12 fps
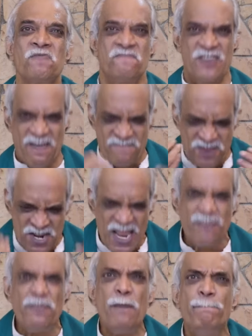we have
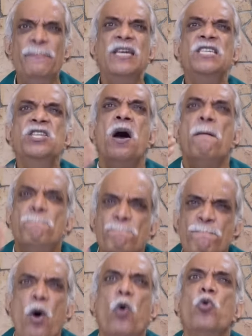never been
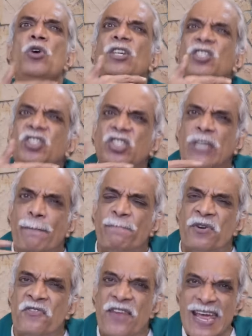more
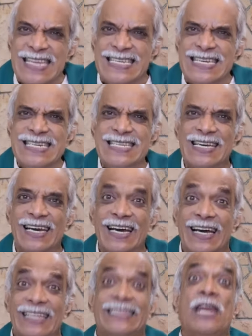separated
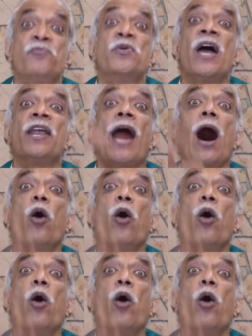than we are now.